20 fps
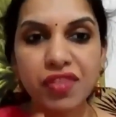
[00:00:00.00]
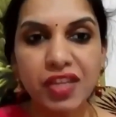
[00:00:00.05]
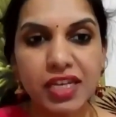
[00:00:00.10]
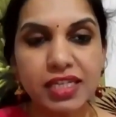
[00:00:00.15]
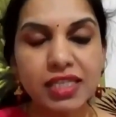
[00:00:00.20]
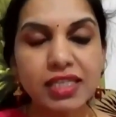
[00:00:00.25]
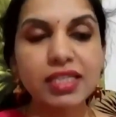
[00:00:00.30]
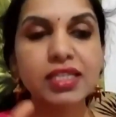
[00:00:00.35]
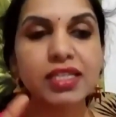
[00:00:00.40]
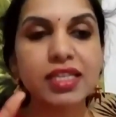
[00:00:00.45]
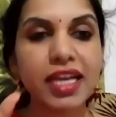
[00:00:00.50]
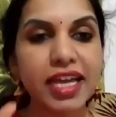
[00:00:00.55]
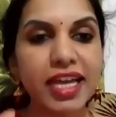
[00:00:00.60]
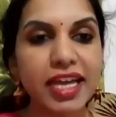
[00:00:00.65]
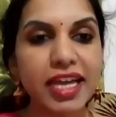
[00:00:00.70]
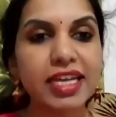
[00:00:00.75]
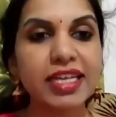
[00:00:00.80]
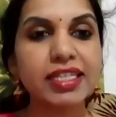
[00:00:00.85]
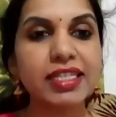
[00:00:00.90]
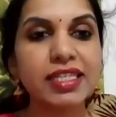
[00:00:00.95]
This
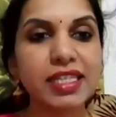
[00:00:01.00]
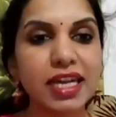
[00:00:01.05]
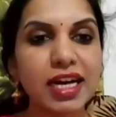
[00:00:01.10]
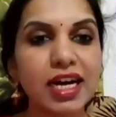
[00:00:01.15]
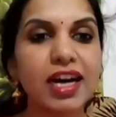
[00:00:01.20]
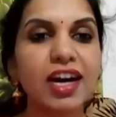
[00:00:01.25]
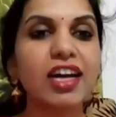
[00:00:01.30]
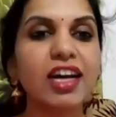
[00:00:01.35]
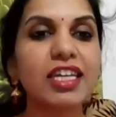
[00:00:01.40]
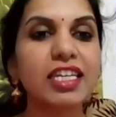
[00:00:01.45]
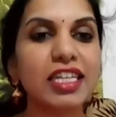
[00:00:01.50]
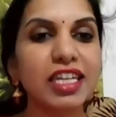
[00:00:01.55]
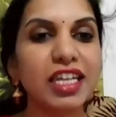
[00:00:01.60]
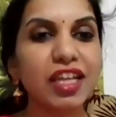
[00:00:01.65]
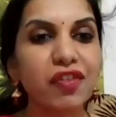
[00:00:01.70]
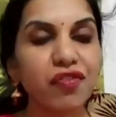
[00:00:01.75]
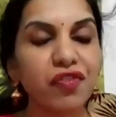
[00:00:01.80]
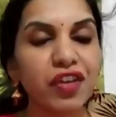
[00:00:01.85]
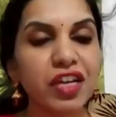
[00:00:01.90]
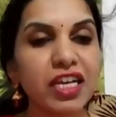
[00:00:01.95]
is a
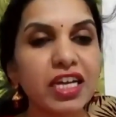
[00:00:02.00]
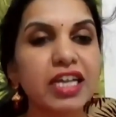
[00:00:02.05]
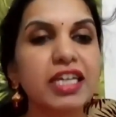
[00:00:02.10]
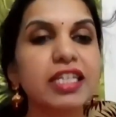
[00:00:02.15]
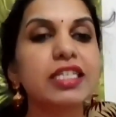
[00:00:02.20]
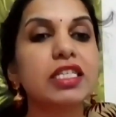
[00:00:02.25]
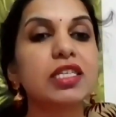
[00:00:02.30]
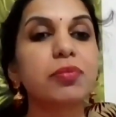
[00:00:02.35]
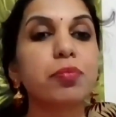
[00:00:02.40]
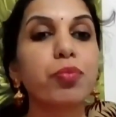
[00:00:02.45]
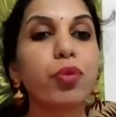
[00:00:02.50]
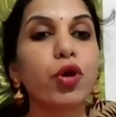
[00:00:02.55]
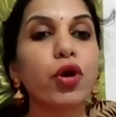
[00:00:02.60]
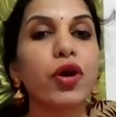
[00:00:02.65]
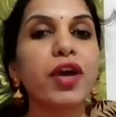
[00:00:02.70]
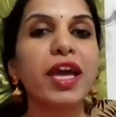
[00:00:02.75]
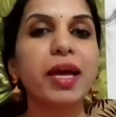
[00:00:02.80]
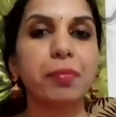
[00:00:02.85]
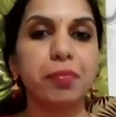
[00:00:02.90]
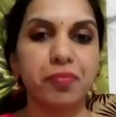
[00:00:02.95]
difficult
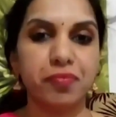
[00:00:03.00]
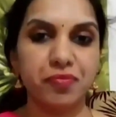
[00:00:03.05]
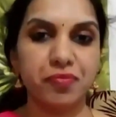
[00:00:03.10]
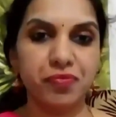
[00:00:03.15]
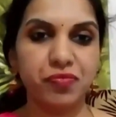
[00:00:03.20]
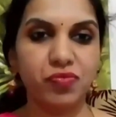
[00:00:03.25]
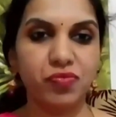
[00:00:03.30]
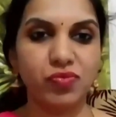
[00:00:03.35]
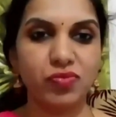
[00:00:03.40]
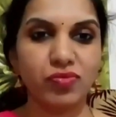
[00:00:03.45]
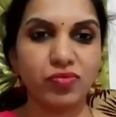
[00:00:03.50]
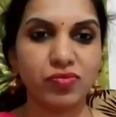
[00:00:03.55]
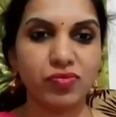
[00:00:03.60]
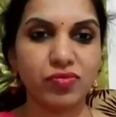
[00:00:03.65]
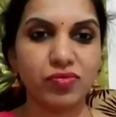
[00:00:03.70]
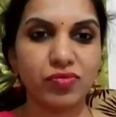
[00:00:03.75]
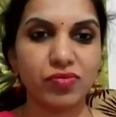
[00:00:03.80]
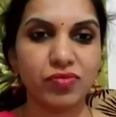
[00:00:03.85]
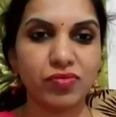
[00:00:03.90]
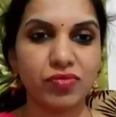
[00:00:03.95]
poem.
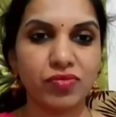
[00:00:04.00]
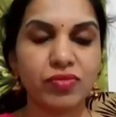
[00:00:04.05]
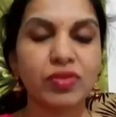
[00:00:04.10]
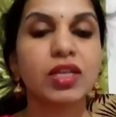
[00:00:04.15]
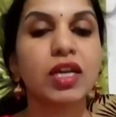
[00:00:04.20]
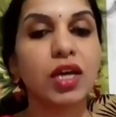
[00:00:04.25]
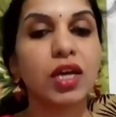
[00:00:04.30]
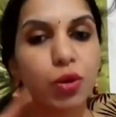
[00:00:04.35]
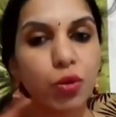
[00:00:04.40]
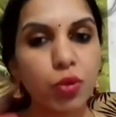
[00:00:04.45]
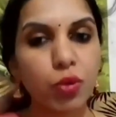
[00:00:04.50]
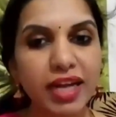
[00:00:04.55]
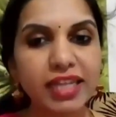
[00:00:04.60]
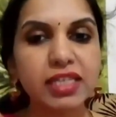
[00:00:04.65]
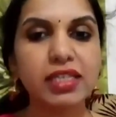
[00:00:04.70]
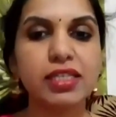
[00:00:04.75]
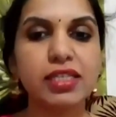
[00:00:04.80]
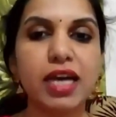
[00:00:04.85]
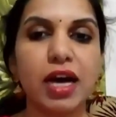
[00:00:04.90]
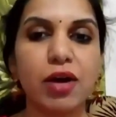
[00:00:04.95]

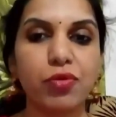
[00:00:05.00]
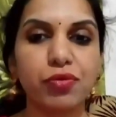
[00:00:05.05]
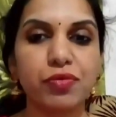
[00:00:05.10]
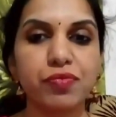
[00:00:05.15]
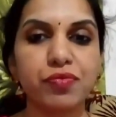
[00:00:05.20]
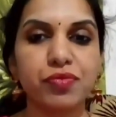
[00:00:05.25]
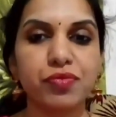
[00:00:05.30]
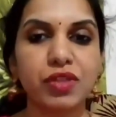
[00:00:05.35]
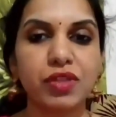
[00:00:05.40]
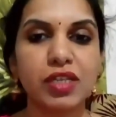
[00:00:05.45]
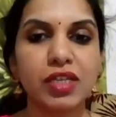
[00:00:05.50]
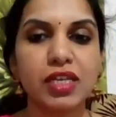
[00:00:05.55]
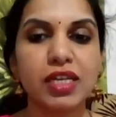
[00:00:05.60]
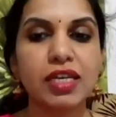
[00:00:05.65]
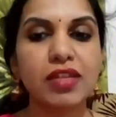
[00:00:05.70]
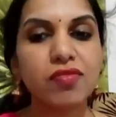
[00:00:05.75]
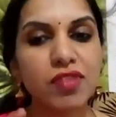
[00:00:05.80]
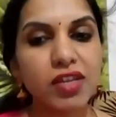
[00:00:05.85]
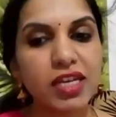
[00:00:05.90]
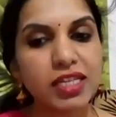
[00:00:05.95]
Write it down.
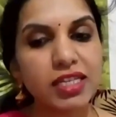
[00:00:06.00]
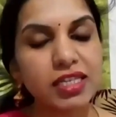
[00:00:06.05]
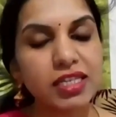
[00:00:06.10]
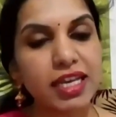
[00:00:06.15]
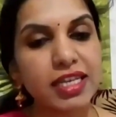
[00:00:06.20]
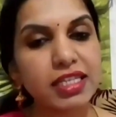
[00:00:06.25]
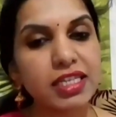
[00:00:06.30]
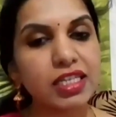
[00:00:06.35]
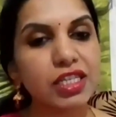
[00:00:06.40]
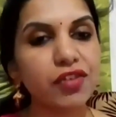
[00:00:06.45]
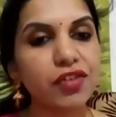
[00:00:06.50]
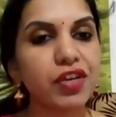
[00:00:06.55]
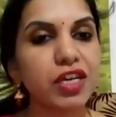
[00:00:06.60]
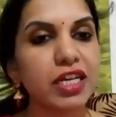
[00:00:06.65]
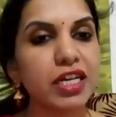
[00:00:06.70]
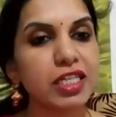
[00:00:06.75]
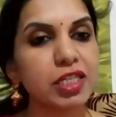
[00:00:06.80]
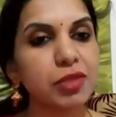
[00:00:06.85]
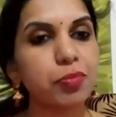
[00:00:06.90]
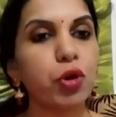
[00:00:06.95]
This is a
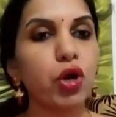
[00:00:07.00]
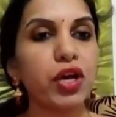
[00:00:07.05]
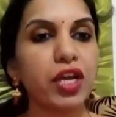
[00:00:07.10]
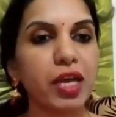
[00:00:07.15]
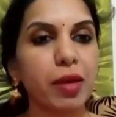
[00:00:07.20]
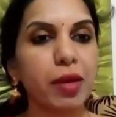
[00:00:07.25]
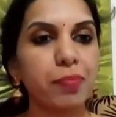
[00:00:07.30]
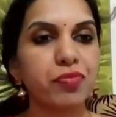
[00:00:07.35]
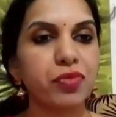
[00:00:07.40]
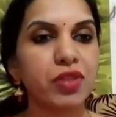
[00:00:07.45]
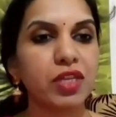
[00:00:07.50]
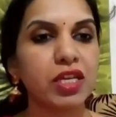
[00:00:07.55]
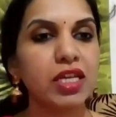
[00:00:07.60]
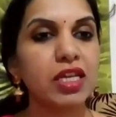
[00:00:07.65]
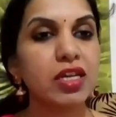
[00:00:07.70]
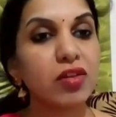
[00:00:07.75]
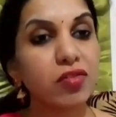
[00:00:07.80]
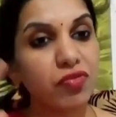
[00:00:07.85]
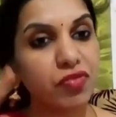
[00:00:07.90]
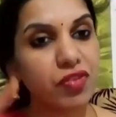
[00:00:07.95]
difficult poem.
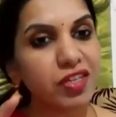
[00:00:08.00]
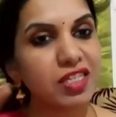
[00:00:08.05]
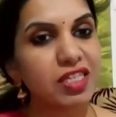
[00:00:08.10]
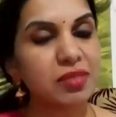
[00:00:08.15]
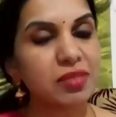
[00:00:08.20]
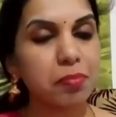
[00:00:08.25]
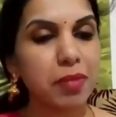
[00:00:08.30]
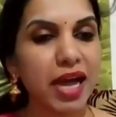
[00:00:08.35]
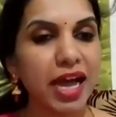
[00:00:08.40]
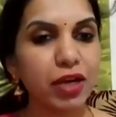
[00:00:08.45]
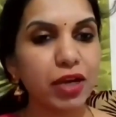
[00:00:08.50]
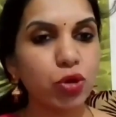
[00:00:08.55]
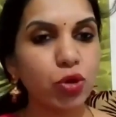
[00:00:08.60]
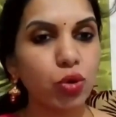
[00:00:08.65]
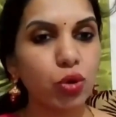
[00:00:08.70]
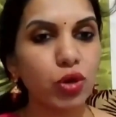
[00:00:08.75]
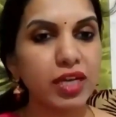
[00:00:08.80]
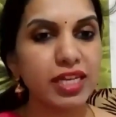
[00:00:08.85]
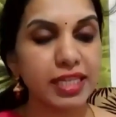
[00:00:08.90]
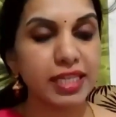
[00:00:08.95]
This
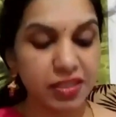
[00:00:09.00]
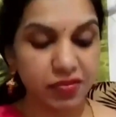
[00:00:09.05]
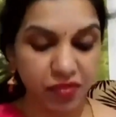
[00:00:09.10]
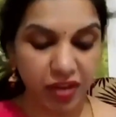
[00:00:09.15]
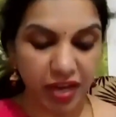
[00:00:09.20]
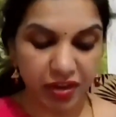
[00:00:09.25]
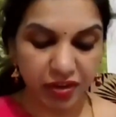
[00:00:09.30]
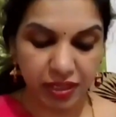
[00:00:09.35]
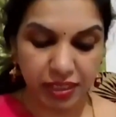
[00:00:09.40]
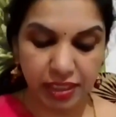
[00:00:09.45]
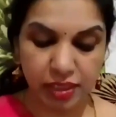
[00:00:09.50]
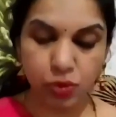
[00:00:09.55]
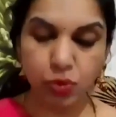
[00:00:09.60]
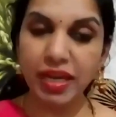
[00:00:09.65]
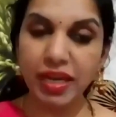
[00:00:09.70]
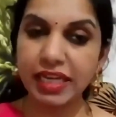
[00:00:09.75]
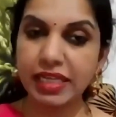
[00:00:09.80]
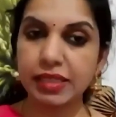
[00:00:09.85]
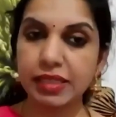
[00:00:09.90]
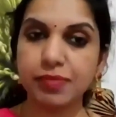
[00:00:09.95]
mango is very
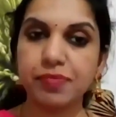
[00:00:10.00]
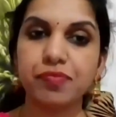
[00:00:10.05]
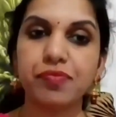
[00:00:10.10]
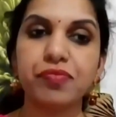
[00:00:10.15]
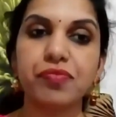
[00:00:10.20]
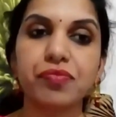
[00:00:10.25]
sweet.